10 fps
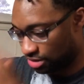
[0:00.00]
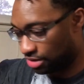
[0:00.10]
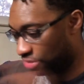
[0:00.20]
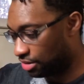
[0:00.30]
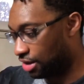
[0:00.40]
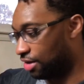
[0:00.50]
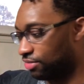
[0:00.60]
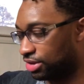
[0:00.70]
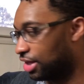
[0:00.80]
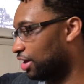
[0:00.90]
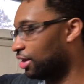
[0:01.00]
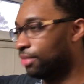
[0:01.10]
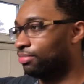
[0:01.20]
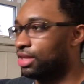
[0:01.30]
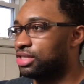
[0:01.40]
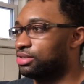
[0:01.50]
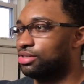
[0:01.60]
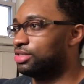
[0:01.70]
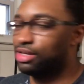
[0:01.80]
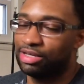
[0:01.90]
and everything. It's
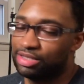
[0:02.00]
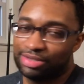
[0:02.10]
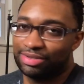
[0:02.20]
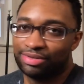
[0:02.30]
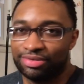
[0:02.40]
it's